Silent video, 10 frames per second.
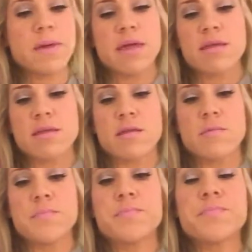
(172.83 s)
a
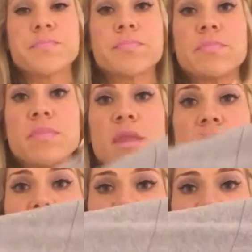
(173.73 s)
piece
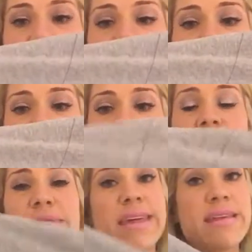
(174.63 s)
of the sleeves we left
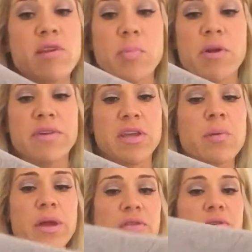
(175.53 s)
over. These are perfect. You
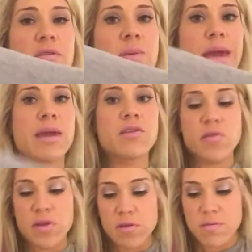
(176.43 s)
don't want to throw these away because
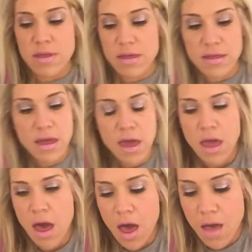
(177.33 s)
you can use these
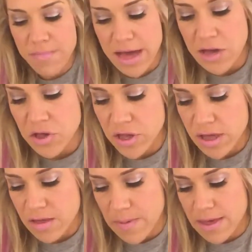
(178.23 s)
to
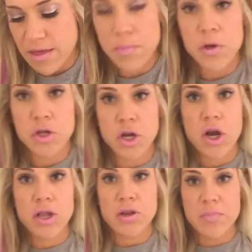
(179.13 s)
actually spice up your
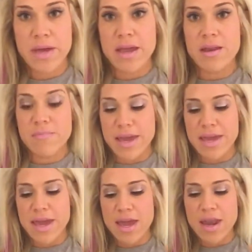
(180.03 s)
shirt a little bit and
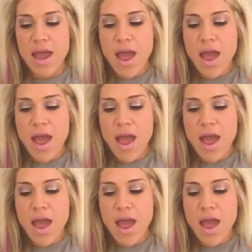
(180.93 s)
make it